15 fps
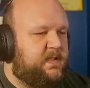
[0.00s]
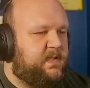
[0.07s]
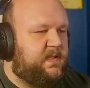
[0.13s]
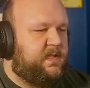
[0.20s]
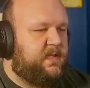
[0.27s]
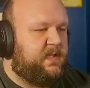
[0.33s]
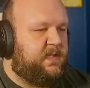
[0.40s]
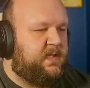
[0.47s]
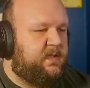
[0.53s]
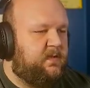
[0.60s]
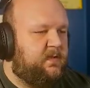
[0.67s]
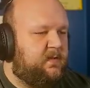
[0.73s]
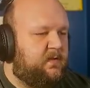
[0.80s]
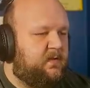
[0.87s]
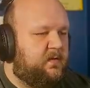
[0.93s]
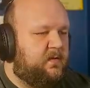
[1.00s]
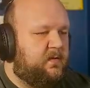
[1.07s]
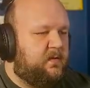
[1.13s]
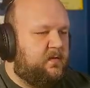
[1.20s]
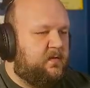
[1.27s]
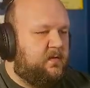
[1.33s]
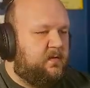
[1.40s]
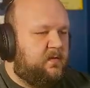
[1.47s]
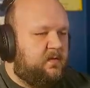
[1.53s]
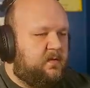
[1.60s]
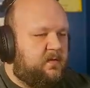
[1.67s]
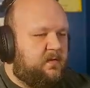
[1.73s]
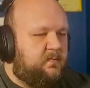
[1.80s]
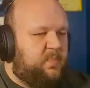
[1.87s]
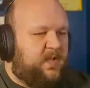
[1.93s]
the
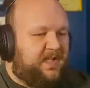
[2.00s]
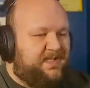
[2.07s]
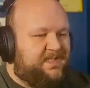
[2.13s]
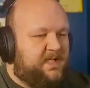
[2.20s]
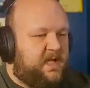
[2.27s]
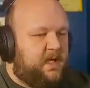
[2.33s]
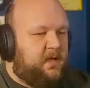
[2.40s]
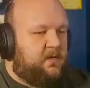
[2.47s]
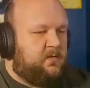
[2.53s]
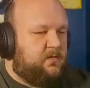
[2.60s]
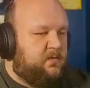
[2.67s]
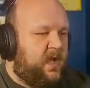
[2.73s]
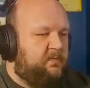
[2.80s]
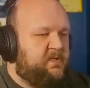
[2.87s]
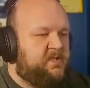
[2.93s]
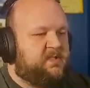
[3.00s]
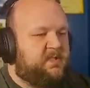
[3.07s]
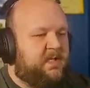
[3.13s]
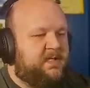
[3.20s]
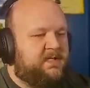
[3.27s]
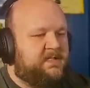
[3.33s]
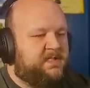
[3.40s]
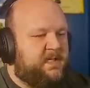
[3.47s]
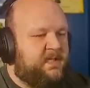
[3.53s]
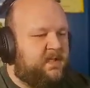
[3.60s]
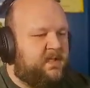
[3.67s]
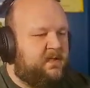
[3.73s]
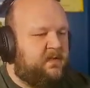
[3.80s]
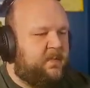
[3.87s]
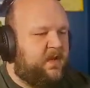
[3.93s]
playstyle. I would just like to see
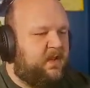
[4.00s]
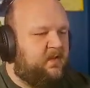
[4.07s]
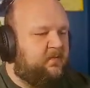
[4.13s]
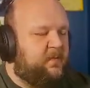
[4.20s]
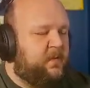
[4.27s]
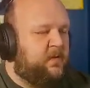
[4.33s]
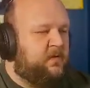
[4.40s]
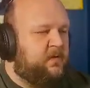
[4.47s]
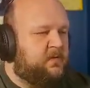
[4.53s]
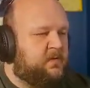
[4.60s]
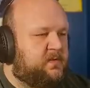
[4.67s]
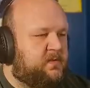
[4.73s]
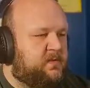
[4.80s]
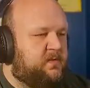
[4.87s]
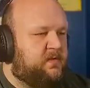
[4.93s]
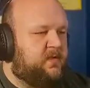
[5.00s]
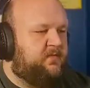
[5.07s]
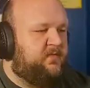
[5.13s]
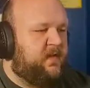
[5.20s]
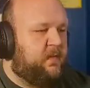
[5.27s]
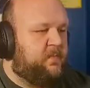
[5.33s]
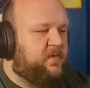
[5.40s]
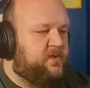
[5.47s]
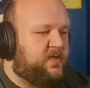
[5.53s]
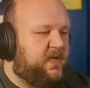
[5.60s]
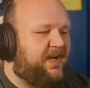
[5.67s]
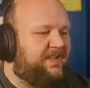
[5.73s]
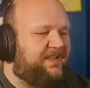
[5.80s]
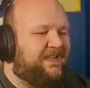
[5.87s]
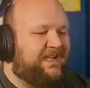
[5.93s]
the developers
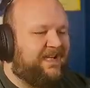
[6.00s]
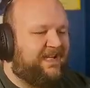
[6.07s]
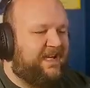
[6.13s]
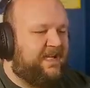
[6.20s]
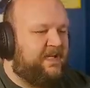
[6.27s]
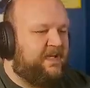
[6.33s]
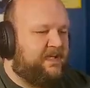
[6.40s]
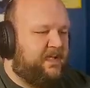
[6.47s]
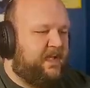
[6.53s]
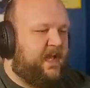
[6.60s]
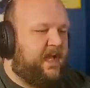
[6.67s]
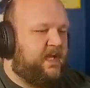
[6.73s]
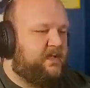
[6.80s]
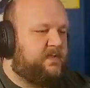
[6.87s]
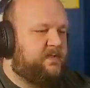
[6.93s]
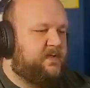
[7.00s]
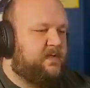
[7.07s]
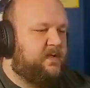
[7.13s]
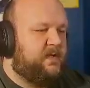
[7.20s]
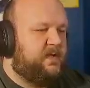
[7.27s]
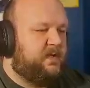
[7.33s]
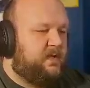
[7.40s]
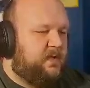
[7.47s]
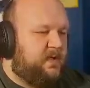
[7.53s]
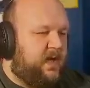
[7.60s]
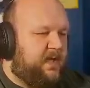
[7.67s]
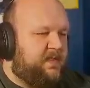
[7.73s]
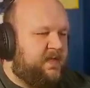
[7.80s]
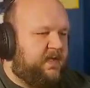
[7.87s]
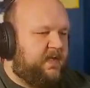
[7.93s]
kind of lean into that. I
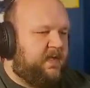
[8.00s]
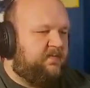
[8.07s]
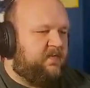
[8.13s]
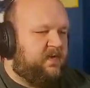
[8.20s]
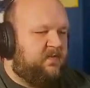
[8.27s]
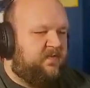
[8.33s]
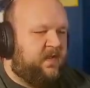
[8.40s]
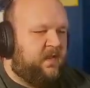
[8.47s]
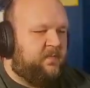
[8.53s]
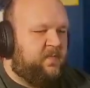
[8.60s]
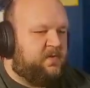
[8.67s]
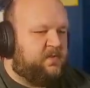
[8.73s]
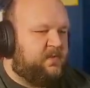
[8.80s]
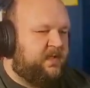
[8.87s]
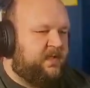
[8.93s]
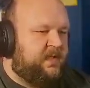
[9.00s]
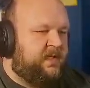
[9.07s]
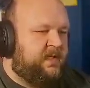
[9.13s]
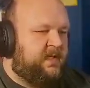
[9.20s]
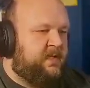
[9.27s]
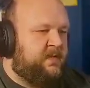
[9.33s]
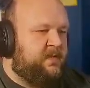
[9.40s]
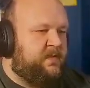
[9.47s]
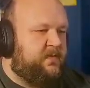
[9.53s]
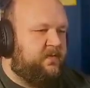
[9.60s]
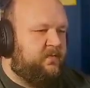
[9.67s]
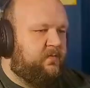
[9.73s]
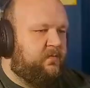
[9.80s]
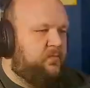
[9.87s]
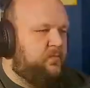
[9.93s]
think if the developers leaned
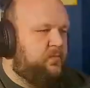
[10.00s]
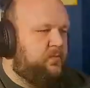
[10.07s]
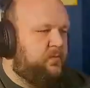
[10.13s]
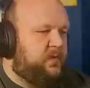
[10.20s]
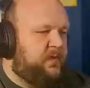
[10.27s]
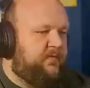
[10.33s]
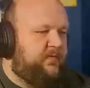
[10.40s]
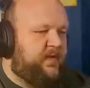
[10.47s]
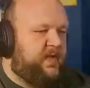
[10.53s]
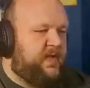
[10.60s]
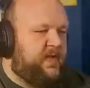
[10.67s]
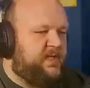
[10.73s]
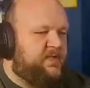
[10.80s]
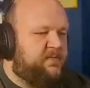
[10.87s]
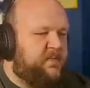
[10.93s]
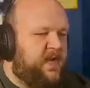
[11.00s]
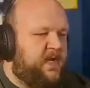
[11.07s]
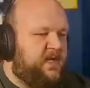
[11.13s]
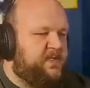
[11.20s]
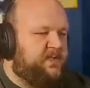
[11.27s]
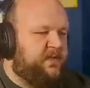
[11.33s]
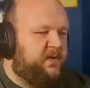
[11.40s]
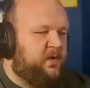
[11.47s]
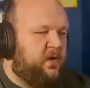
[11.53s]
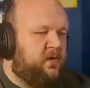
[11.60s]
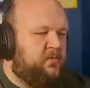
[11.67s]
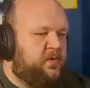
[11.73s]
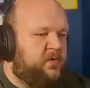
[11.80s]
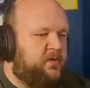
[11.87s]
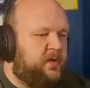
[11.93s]
into giving each mage their
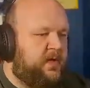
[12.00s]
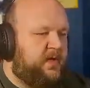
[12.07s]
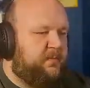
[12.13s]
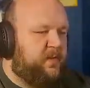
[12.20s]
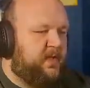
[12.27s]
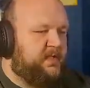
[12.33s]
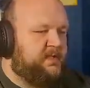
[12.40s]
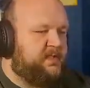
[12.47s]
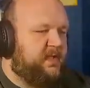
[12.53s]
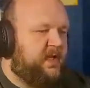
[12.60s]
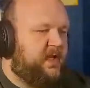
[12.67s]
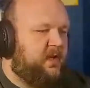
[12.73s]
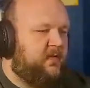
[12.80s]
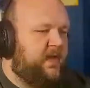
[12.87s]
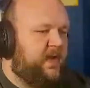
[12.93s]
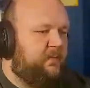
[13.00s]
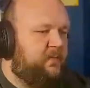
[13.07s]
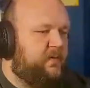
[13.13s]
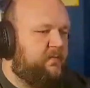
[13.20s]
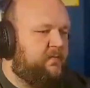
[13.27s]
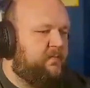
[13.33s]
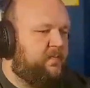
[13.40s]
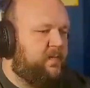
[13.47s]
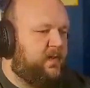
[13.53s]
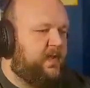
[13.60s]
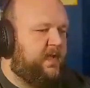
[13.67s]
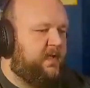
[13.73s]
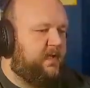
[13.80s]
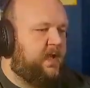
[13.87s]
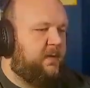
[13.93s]
own unique playstyle, that would play
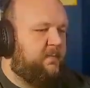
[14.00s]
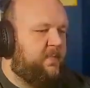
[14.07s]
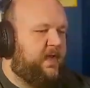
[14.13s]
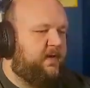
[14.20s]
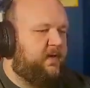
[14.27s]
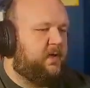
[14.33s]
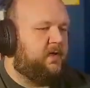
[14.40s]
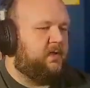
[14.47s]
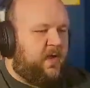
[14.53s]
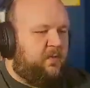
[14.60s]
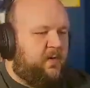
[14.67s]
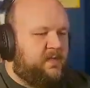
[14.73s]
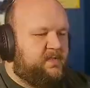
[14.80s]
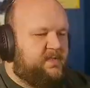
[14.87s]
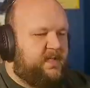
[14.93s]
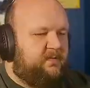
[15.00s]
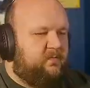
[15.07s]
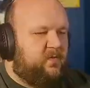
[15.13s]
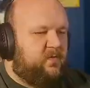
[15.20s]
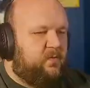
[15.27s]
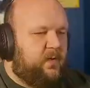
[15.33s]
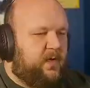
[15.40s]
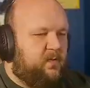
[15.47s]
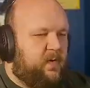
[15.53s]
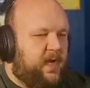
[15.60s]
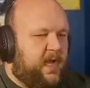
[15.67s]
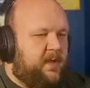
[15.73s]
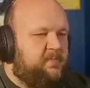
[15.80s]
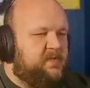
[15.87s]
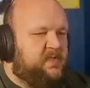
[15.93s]
a lot better. I want to see real quick what
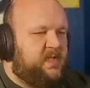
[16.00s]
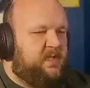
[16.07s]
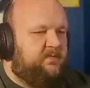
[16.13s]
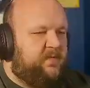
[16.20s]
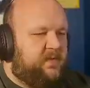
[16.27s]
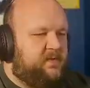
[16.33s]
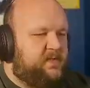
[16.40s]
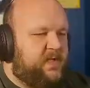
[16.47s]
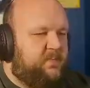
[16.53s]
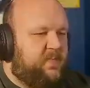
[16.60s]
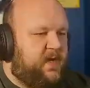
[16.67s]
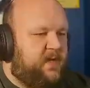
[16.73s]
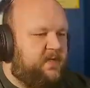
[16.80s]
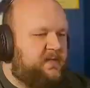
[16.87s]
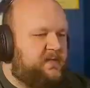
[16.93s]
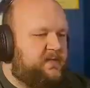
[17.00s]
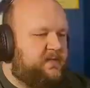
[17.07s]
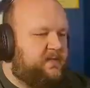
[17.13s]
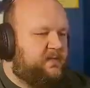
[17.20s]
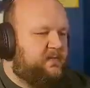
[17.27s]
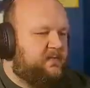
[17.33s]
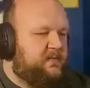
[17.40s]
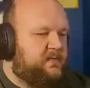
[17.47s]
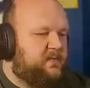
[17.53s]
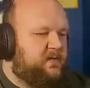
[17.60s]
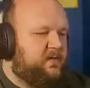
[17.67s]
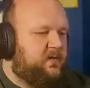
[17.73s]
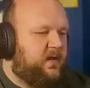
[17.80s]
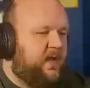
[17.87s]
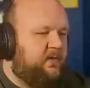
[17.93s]
happens if you step out of this
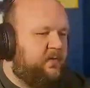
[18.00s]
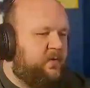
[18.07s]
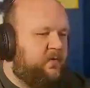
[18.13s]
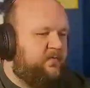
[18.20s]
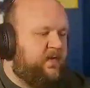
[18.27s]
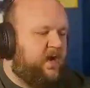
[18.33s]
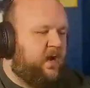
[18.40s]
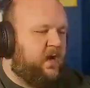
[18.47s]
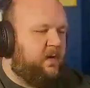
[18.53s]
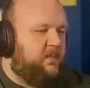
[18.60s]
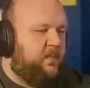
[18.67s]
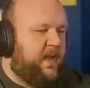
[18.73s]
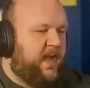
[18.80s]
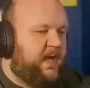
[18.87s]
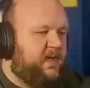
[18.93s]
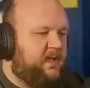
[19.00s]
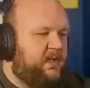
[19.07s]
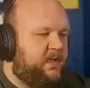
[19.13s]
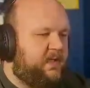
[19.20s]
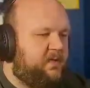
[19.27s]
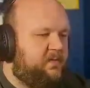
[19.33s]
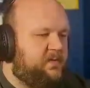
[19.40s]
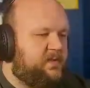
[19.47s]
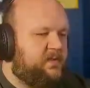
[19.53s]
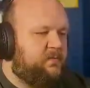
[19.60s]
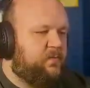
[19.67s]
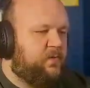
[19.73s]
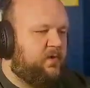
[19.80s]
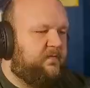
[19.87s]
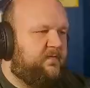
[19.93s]
circle. I don't know if it automatically kills you
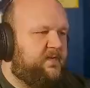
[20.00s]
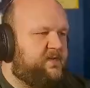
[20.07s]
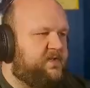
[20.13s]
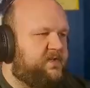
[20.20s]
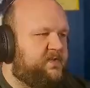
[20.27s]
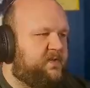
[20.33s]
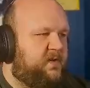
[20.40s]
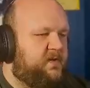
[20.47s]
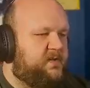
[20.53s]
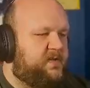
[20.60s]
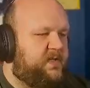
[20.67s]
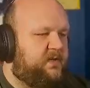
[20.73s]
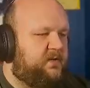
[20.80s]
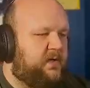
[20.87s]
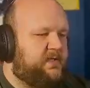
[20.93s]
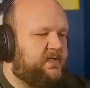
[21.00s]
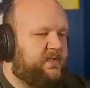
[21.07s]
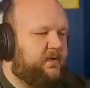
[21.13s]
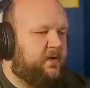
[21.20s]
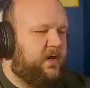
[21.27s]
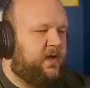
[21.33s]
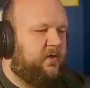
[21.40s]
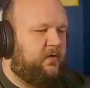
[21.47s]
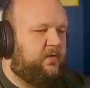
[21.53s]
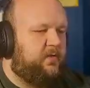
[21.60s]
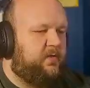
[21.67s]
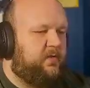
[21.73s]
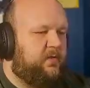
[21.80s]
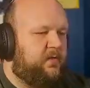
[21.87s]
or if it just starts decreasing your health.